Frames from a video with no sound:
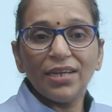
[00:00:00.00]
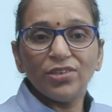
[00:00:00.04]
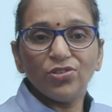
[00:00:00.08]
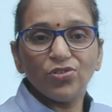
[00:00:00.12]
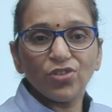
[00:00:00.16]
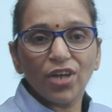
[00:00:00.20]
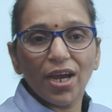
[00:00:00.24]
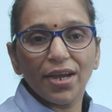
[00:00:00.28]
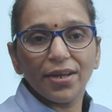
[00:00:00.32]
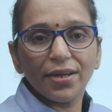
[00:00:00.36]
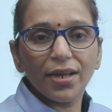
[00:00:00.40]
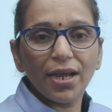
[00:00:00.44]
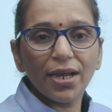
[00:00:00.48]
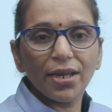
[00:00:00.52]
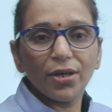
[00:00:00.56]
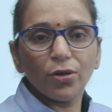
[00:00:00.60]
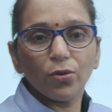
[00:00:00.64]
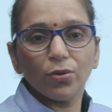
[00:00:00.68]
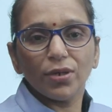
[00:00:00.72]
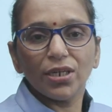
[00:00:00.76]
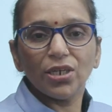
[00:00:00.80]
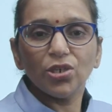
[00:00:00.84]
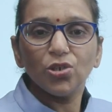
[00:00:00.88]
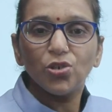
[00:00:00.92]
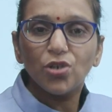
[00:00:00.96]
China,
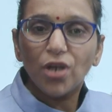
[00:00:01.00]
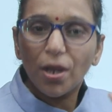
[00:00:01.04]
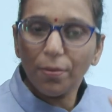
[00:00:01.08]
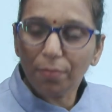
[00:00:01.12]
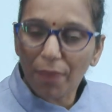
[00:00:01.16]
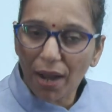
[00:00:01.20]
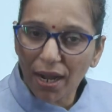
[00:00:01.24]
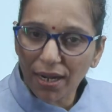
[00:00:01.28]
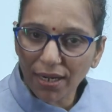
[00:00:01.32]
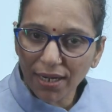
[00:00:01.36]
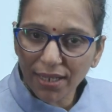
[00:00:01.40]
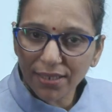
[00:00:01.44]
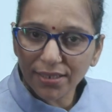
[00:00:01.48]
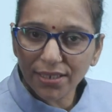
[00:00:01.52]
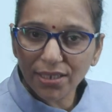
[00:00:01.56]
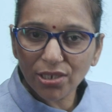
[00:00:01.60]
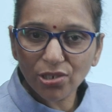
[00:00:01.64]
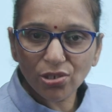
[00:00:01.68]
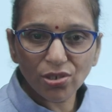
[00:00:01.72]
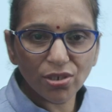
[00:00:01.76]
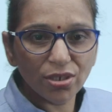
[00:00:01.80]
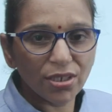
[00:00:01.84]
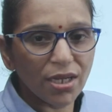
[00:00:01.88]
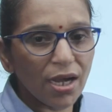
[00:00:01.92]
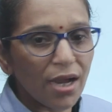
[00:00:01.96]
Indonesia,
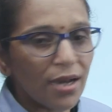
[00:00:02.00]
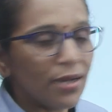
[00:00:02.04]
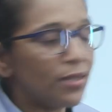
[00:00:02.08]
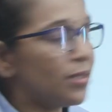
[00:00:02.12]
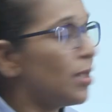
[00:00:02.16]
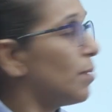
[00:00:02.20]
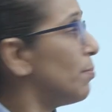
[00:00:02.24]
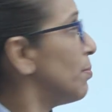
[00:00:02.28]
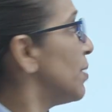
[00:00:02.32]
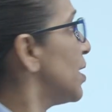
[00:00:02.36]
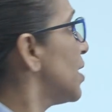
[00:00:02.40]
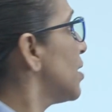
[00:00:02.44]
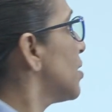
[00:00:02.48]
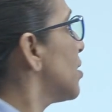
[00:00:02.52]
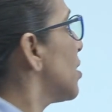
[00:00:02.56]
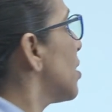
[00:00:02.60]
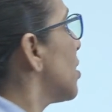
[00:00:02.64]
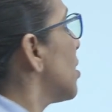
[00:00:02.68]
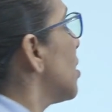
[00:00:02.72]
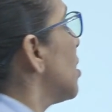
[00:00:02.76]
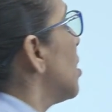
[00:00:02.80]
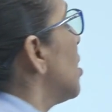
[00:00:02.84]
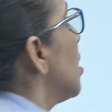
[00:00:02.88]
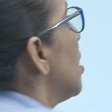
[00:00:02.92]
Bangladesh, India are the major